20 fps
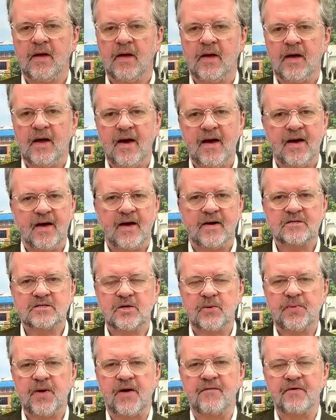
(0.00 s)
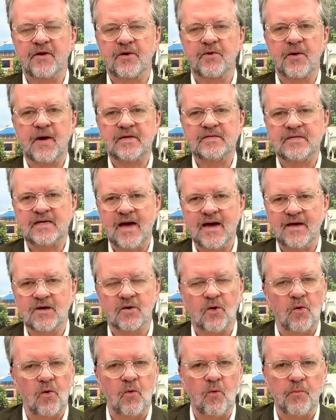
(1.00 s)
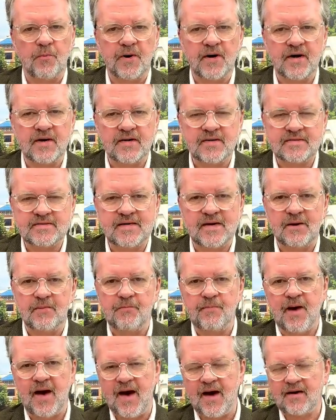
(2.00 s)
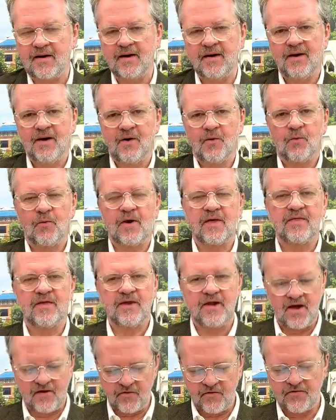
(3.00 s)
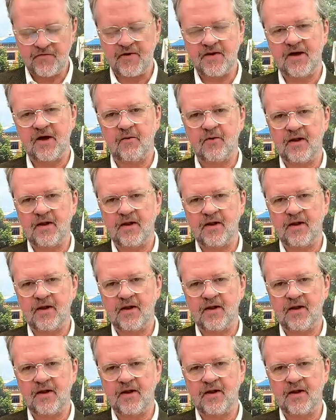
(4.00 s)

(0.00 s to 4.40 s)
Hey guys, hope you're having a great day. Your old buddy Tim back with another video.